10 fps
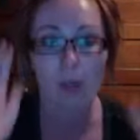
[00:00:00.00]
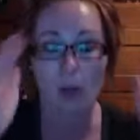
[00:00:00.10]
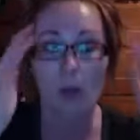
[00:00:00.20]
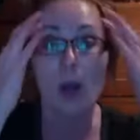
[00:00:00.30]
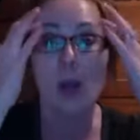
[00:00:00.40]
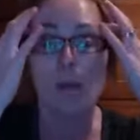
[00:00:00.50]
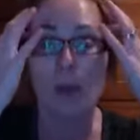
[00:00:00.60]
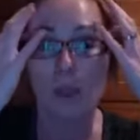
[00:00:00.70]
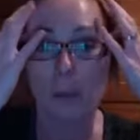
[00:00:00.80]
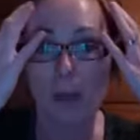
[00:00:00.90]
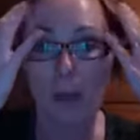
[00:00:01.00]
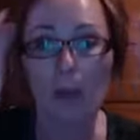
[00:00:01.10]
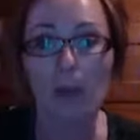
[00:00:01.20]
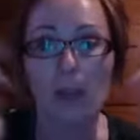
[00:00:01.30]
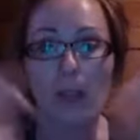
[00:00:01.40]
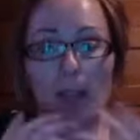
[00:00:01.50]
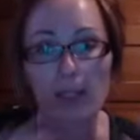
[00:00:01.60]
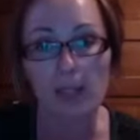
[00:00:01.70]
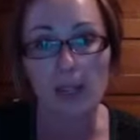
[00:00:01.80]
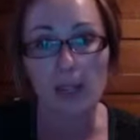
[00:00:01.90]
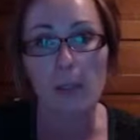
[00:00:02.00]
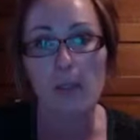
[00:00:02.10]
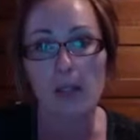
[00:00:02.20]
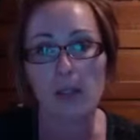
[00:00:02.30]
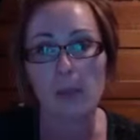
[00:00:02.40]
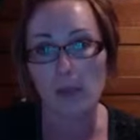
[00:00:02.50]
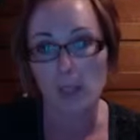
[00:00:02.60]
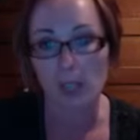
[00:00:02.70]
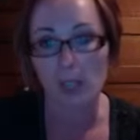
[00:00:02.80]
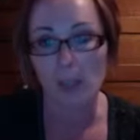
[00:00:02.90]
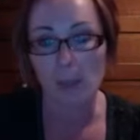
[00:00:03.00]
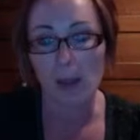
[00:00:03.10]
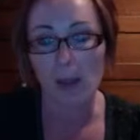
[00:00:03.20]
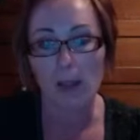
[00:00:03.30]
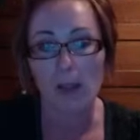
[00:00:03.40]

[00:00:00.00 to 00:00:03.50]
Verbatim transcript: So most people that I sign up sign up with a challenge pack